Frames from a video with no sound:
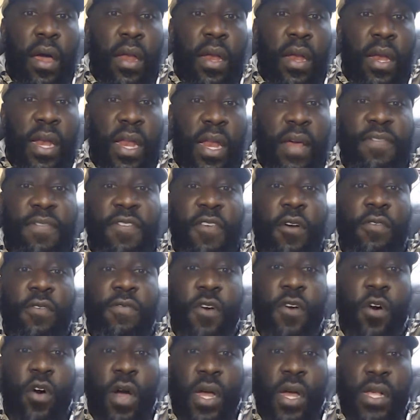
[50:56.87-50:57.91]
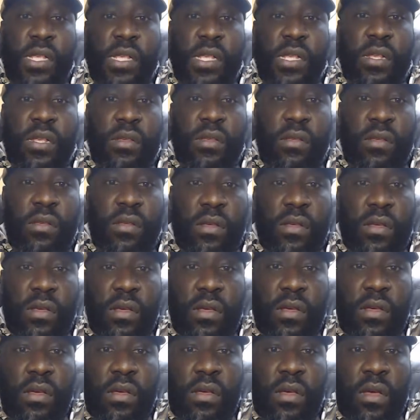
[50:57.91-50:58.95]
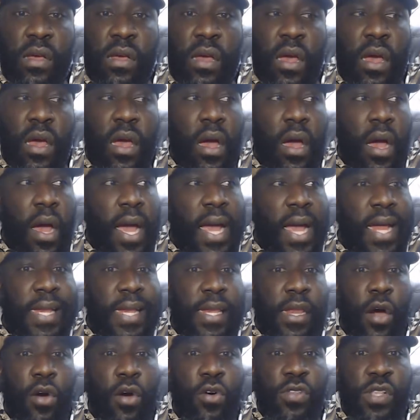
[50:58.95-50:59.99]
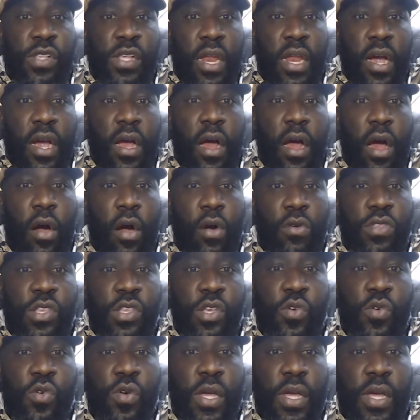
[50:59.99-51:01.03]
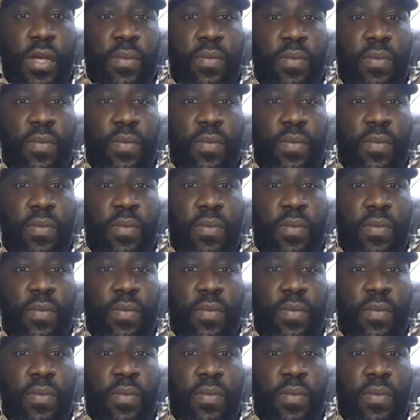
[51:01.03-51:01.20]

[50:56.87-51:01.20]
lift your voice, and those that are called to it